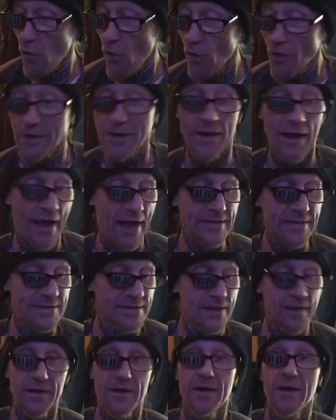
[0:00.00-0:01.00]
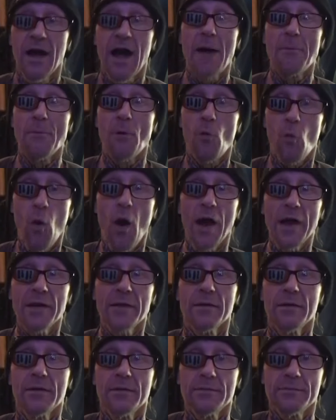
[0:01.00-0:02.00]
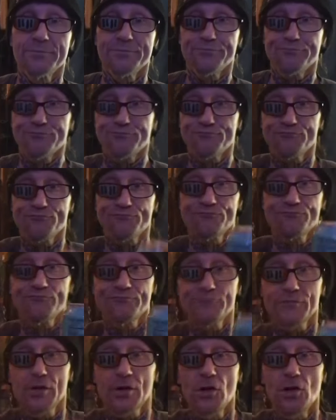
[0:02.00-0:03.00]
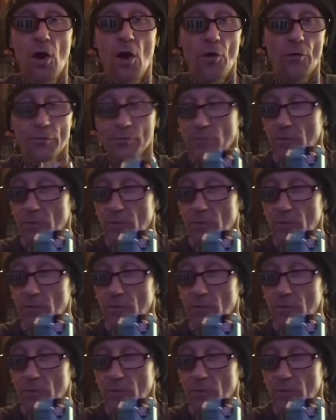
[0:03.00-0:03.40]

organized, I'm a what? Clone.